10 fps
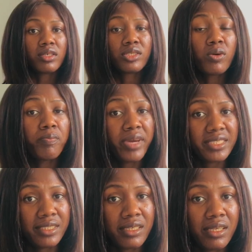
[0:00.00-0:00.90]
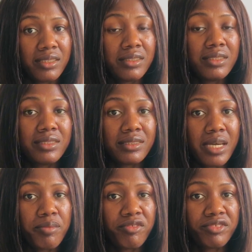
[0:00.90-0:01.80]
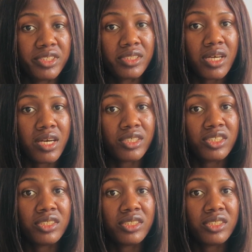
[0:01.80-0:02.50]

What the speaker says: So basically, this type of research